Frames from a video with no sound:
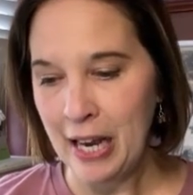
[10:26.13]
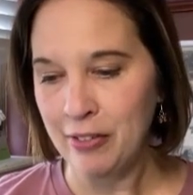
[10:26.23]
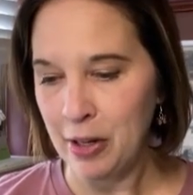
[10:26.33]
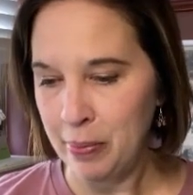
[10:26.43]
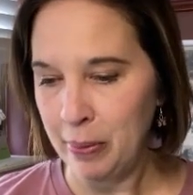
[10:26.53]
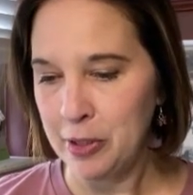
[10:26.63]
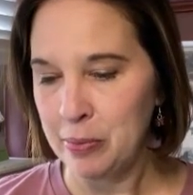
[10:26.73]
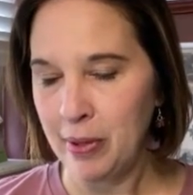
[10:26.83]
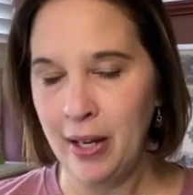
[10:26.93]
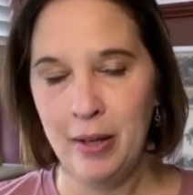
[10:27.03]
after I
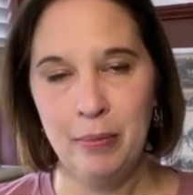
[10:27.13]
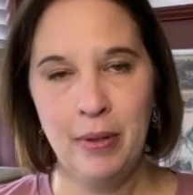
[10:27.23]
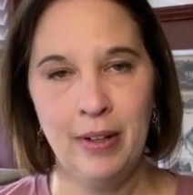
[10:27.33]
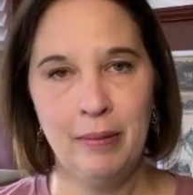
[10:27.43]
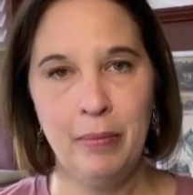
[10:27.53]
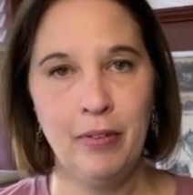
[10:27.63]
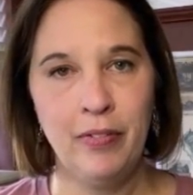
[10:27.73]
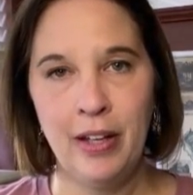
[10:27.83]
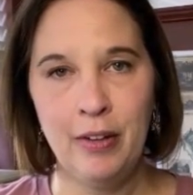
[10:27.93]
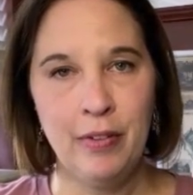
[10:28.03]
published my
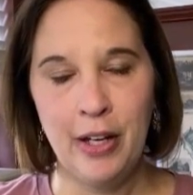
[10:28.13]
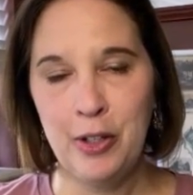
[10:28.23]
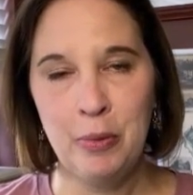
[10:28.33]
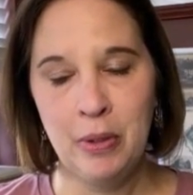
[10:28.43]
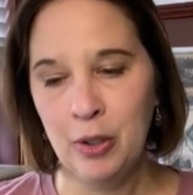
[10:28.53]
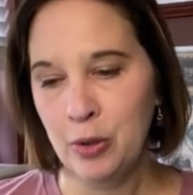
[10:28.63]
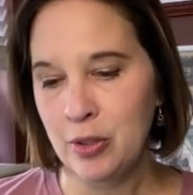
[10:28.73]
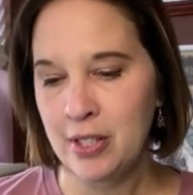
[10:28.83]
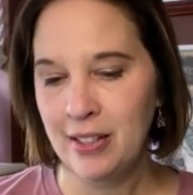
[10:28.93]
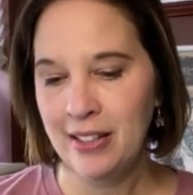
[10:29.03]
buffet value
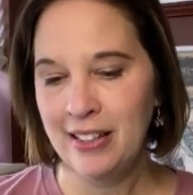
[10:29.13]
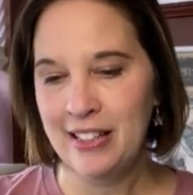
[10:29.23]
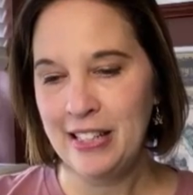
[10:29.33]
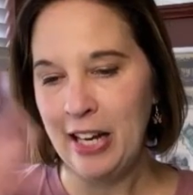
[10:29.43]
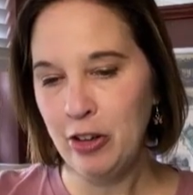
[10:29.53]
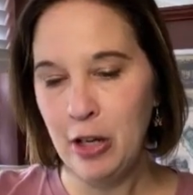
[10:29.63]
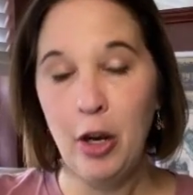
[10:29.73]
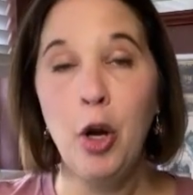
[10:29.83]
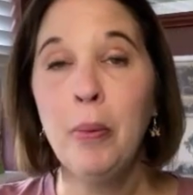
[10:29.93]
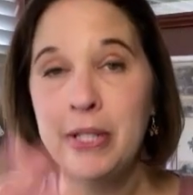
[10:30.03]
meals,
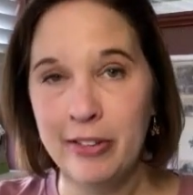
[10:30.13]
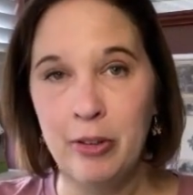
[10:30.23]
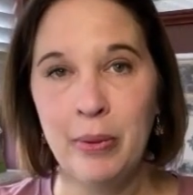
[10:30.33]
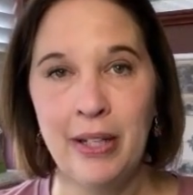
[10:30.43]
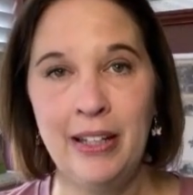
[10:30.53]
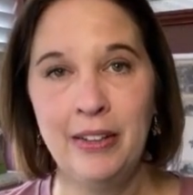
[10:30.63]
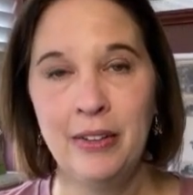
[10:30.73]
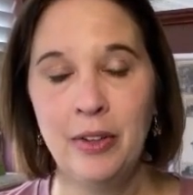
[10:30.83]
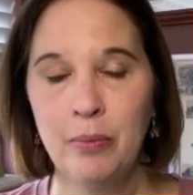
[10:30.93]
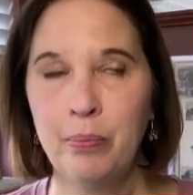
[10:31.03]
almost everybody,
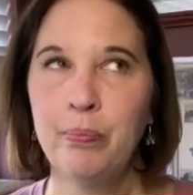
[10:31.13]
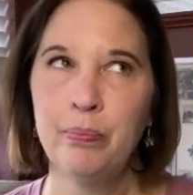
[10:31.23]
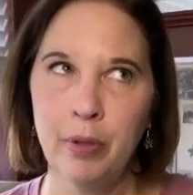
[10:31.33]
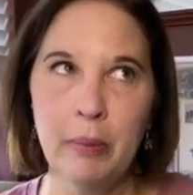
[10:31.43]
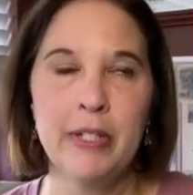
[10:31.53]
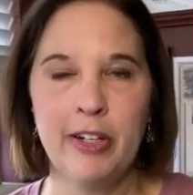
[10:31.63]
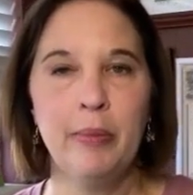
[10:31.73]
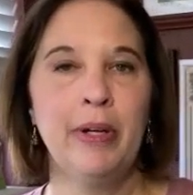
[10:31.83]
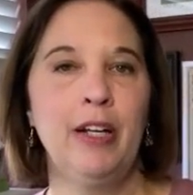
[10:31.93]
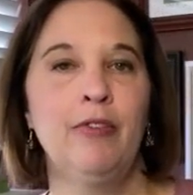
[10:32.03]
pretty much
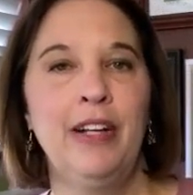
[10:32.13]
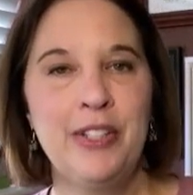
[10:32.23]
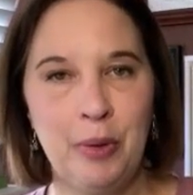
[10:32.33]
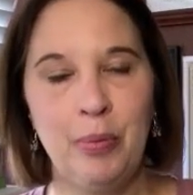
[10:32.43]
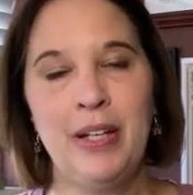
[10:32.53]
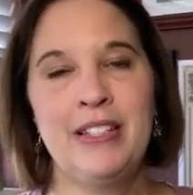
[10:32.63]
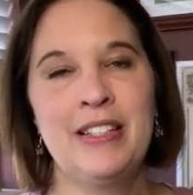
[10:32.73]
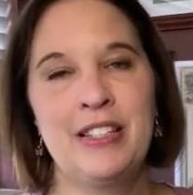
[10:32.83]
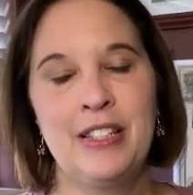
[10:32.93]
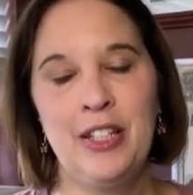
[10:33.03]
everybody raised their
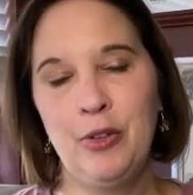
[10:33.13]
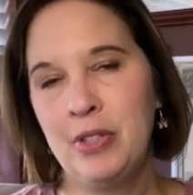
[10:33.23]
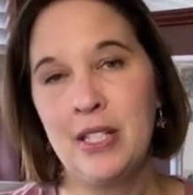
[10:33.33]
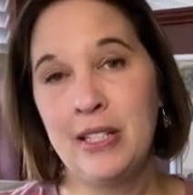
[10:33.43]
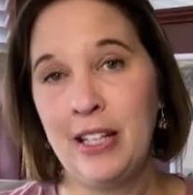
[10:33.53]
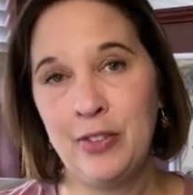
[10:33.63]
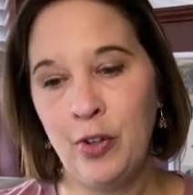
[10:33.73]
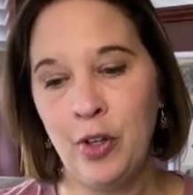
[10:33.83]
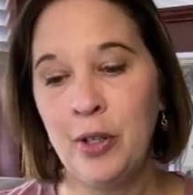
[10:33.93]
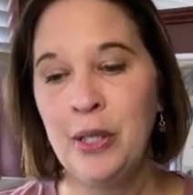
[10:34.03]
prices, you know, since last
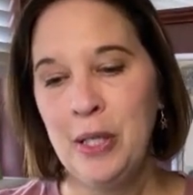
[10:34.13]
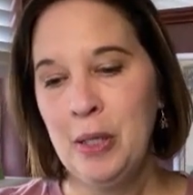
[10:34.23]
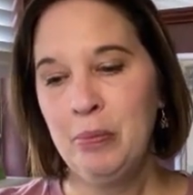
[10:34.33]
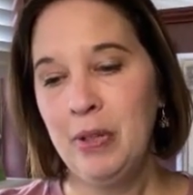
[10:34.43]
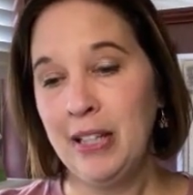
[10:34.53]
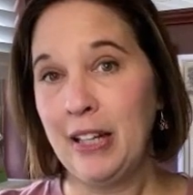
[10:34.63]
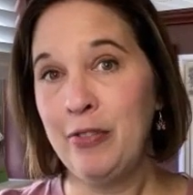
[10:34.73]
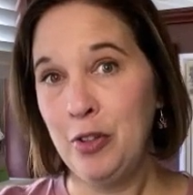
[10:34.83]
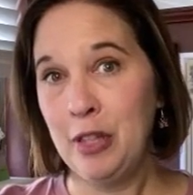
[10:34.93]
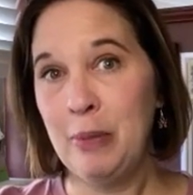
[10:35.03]
fall. But like a
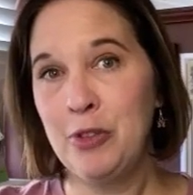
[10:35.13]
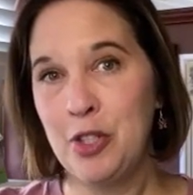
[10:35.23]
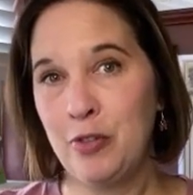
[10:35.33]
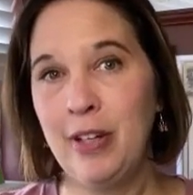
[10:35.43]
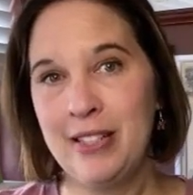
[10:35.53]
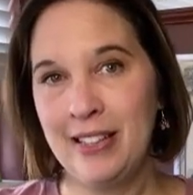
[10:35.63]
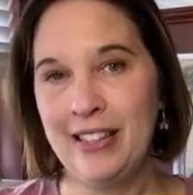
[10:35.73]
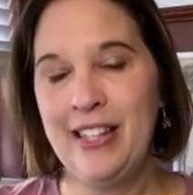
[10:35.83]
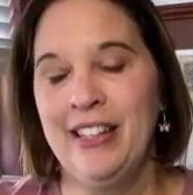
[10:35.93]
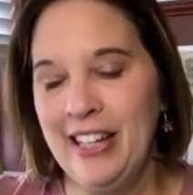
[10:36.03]
few of them just raised it
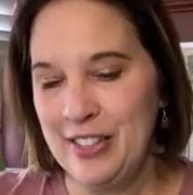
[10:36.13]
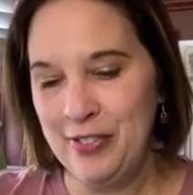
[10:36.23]
like the last